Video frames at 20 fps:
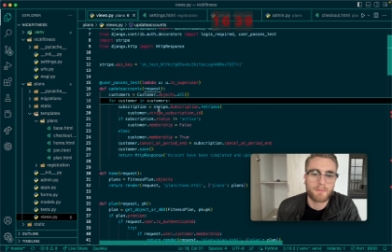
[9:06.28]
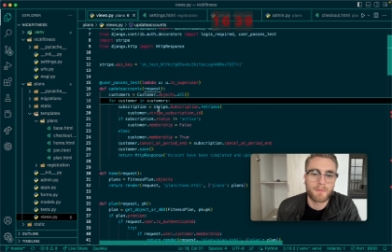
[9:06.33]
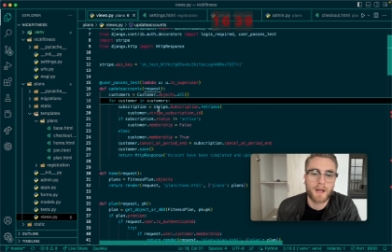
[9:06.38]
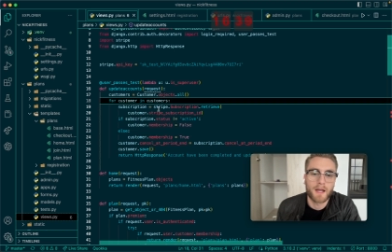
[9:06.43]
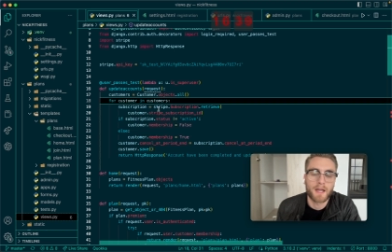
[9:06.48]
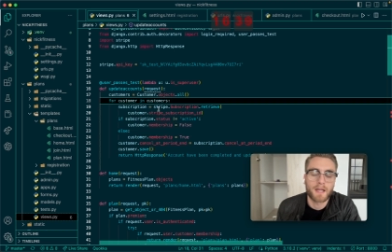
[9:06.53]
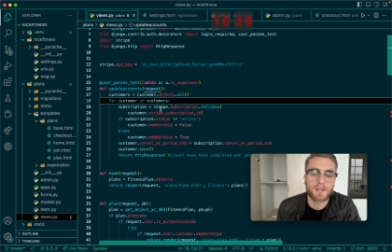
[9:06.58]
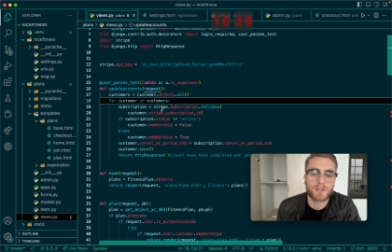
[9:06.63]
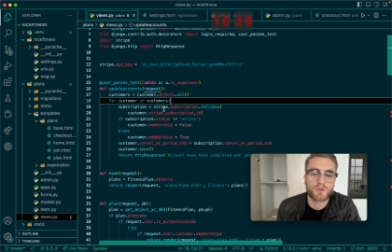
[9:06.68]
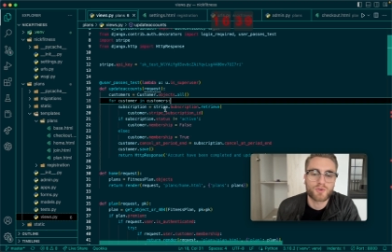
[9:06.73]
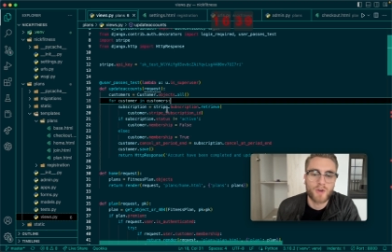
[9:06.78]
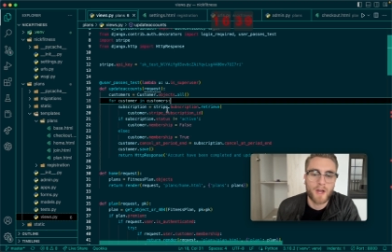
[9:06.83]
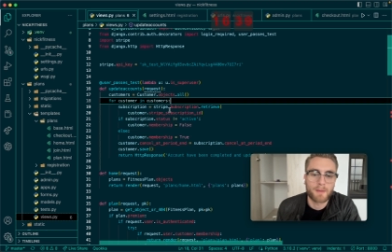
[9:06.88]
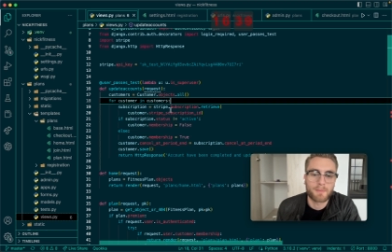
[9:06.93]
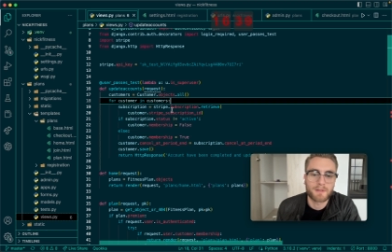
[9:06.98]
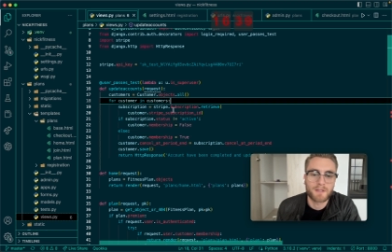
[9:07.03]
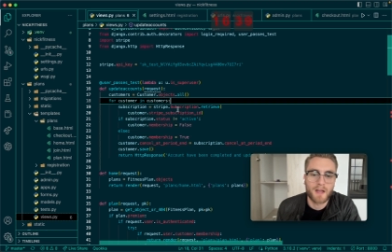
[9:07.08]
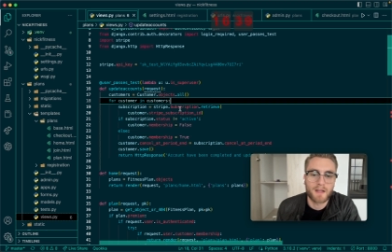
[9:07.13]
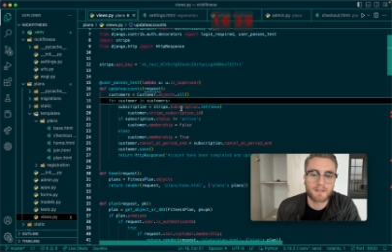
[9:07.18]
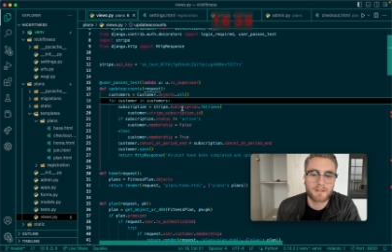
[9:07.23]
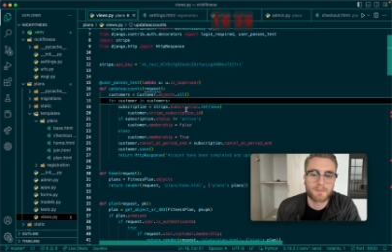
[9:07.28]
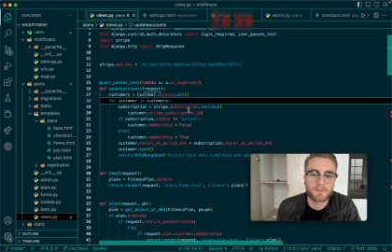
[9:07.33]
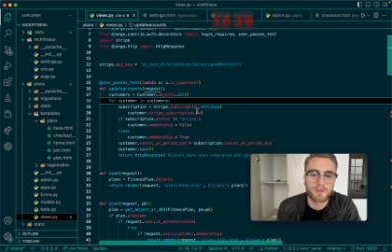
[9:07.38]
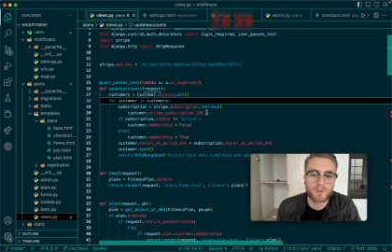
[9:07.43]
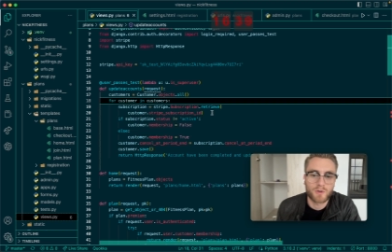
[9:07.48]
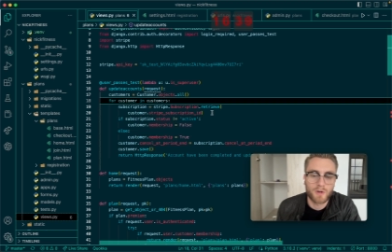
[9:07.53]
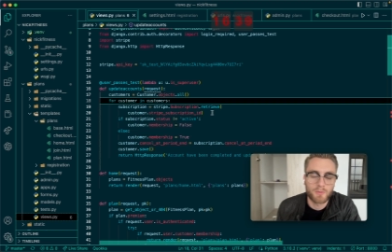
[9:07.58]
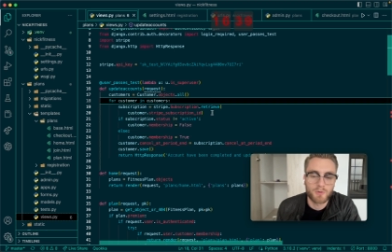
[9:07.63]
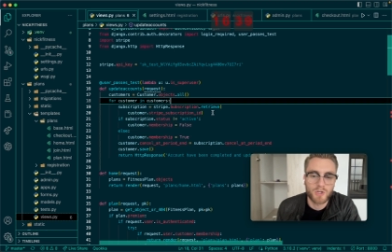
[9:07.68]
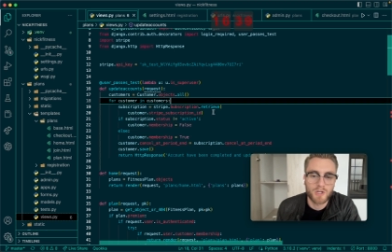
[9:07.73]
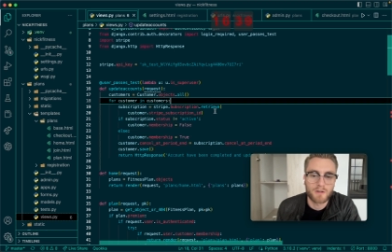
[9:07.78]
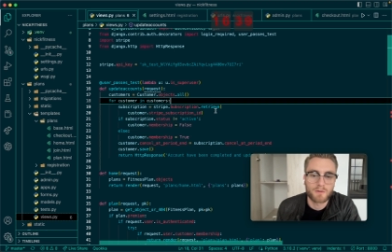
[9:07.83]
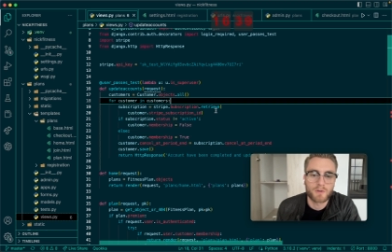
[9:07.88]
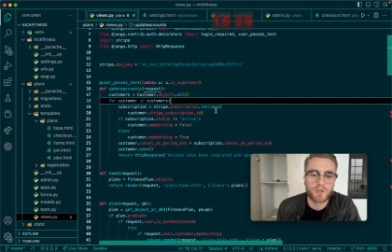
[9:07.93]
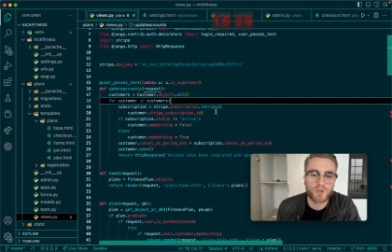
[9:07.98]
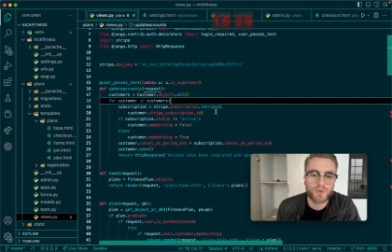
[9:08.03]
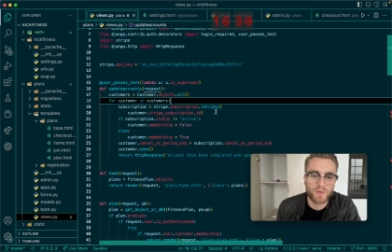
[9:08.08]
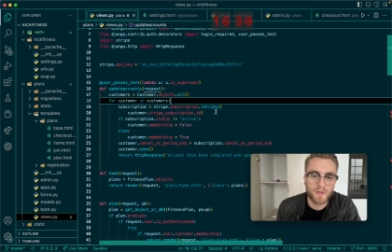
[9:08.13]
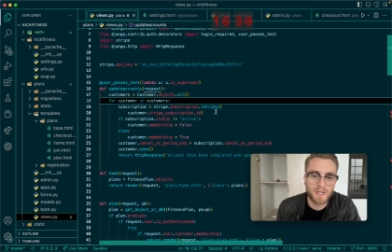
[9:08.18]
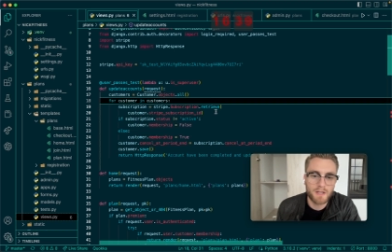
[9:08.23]
my stripes.subscription
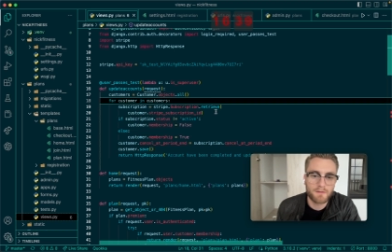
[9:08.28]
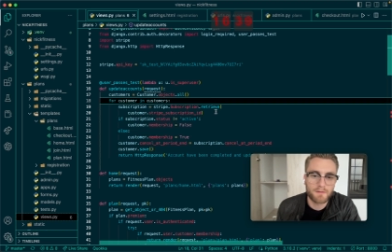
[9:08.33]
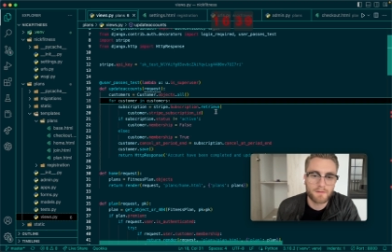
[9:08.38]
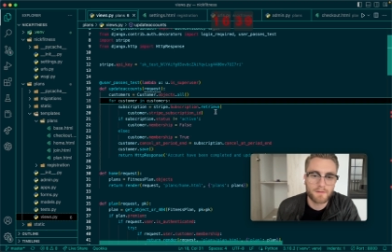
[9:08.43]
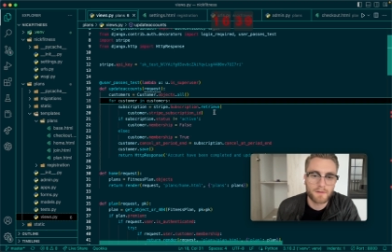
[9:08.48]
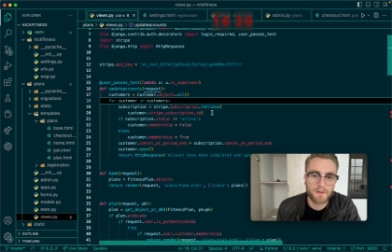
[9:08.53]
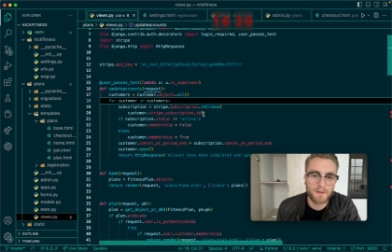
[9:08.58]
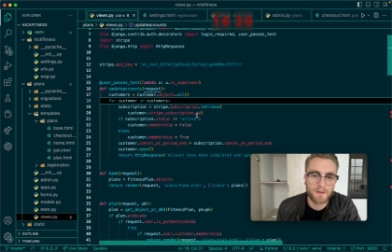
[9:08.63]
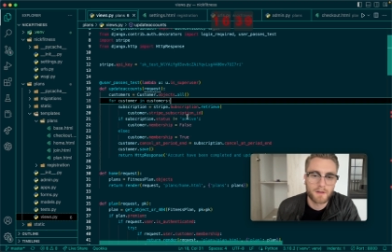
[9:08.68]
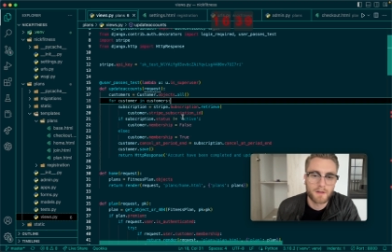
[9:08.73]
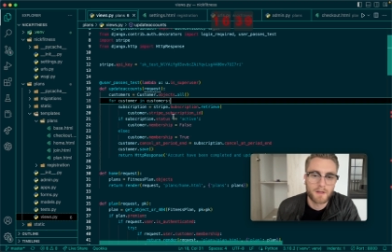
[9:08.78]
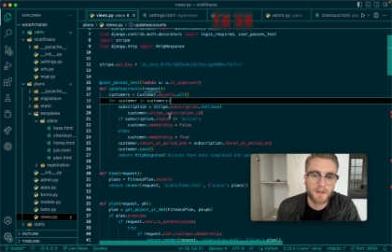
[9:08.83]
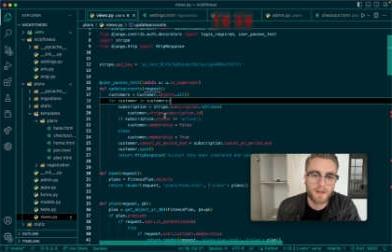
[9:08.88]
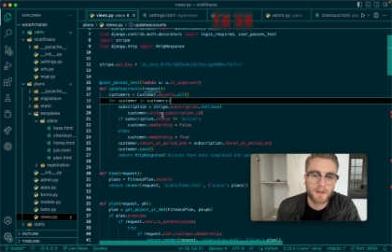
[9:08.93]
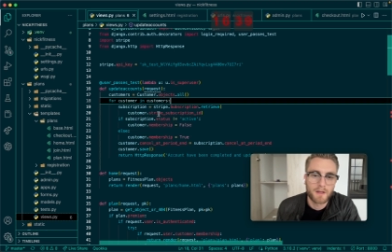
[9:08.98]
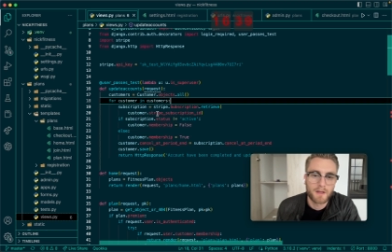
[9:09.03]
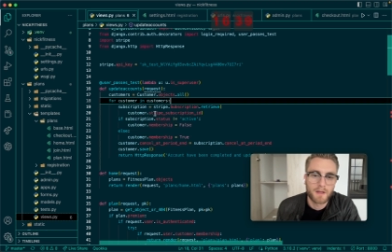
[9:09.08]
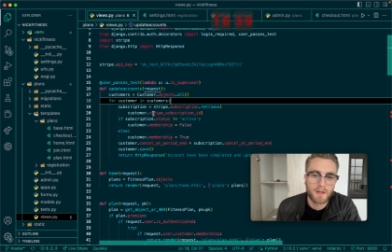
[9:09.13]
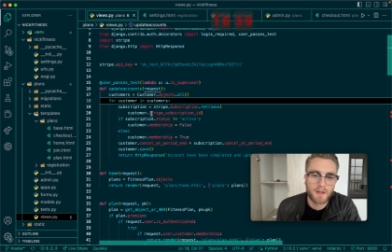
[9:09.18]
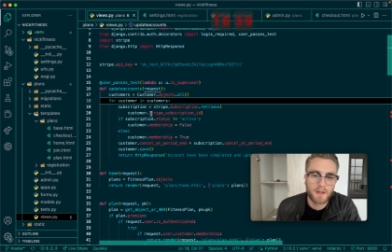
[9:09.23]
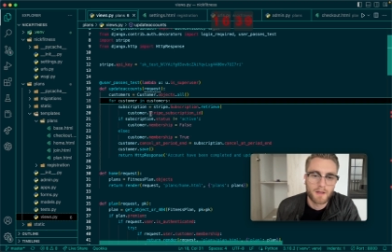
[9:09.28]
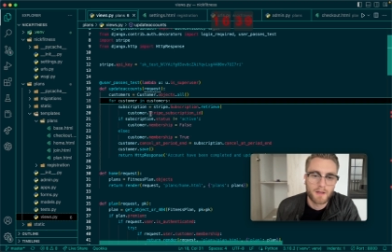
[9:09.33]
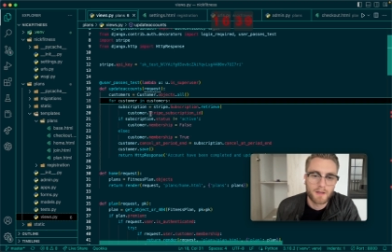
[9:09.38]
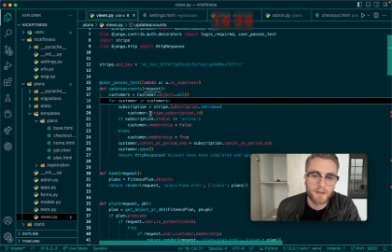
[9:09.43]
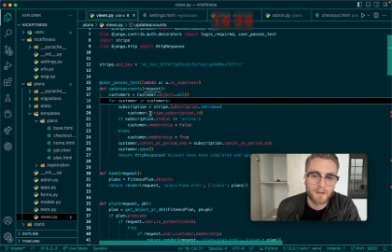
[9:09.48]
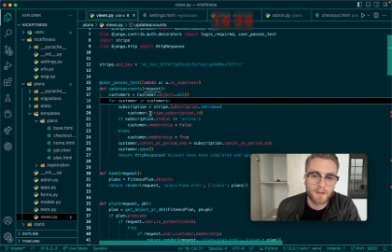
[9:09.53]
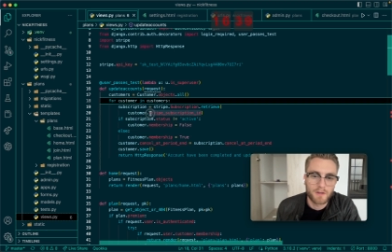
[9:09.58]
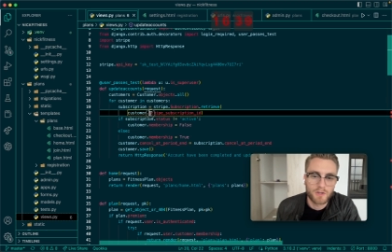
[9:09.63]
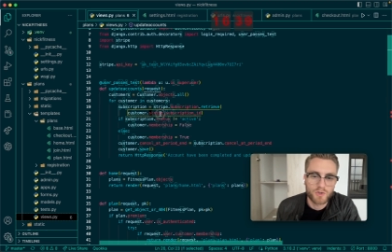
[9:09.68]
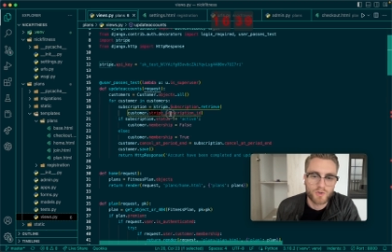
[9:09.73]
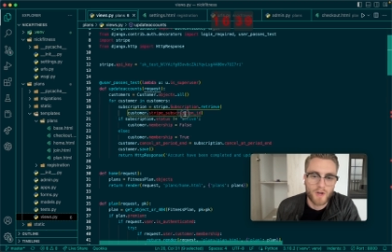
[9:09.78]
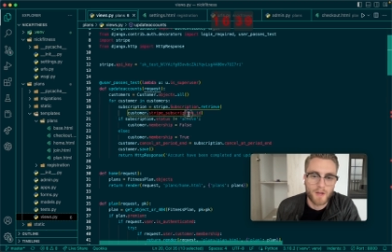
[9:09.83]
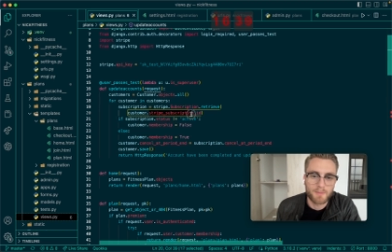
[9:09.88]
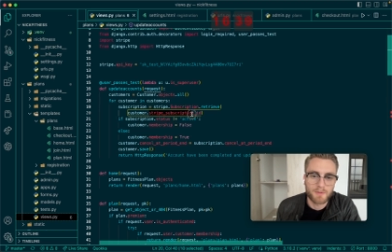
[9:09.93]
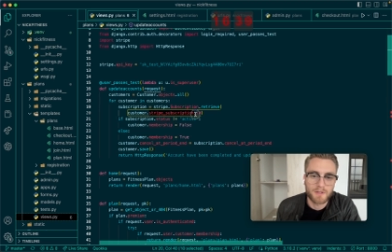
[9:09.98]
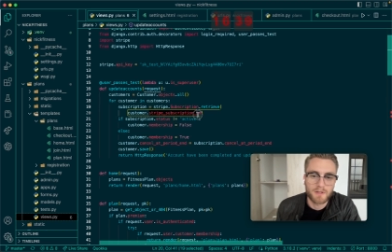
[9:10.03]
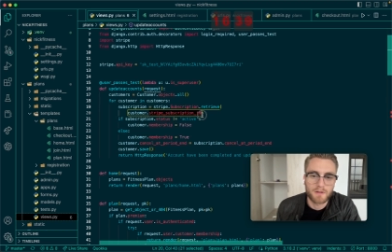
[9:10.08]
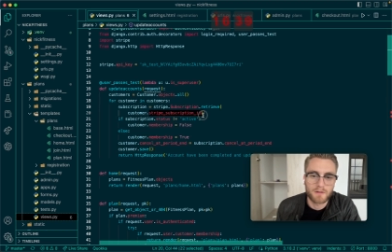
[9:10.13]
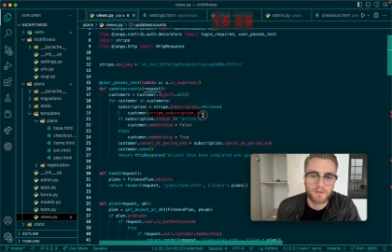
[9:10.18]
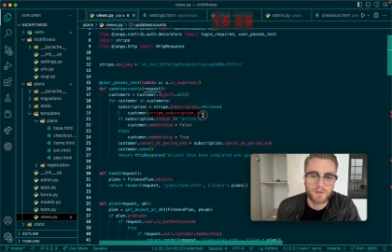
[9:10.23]
retrieve, the stripes
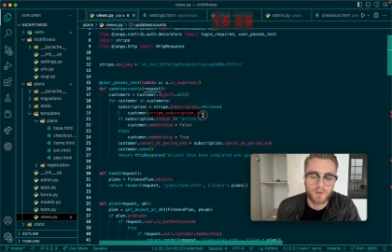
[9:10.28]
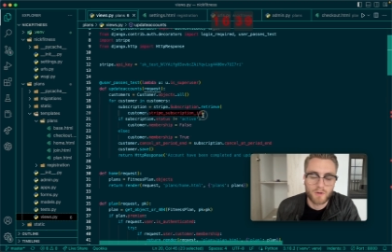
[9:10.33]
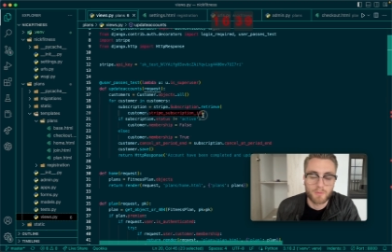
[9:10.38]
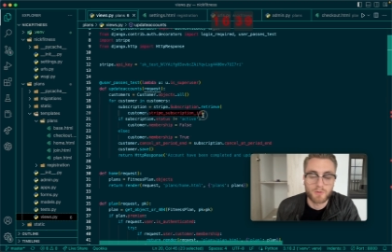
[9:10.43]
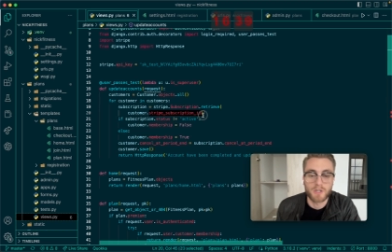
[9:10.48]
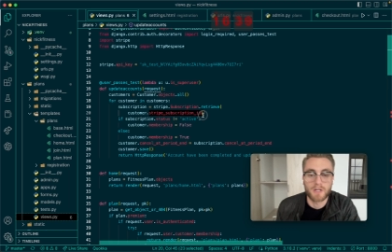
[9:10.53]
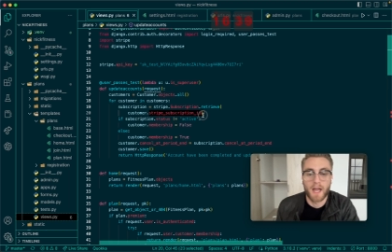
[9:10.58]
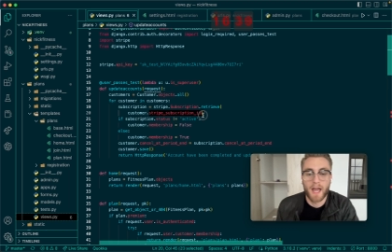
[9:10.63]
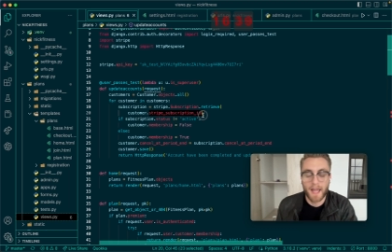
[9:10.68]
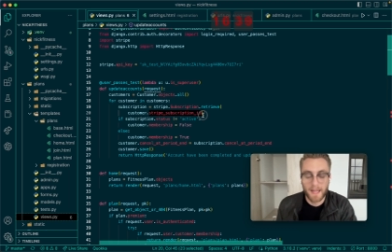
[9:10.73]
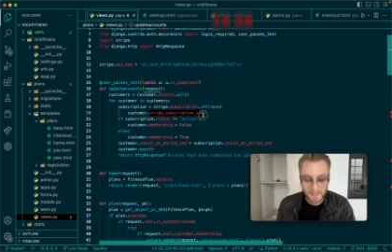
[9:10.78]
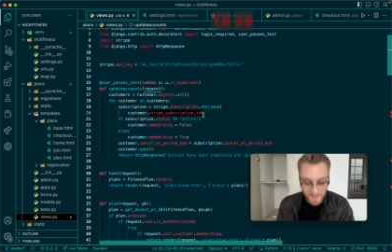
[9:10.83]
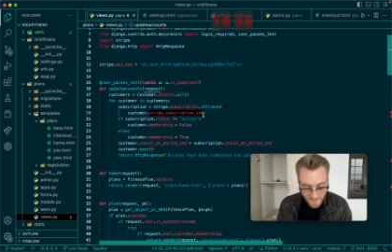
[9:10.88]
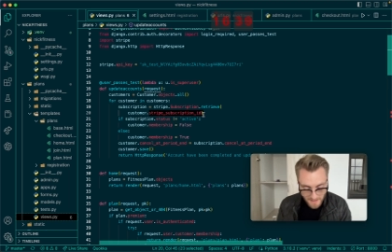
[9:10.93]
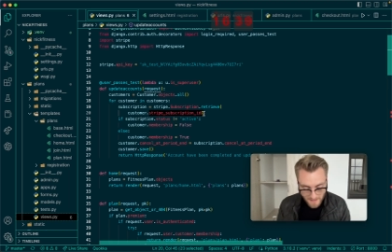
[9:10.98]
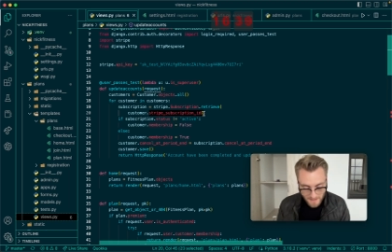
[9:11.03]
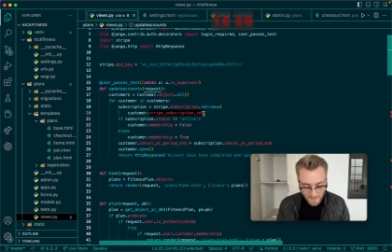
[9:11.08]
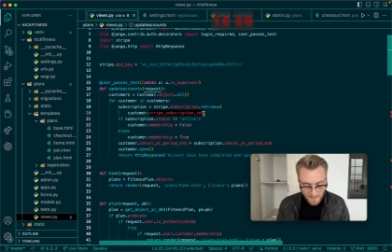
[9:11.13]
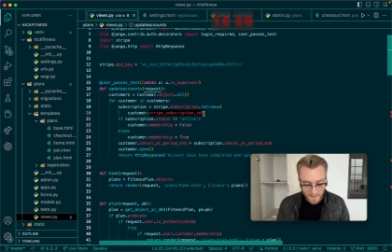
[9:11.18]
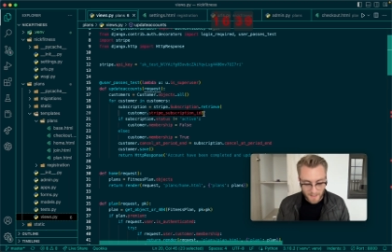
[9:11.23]
subscription ID,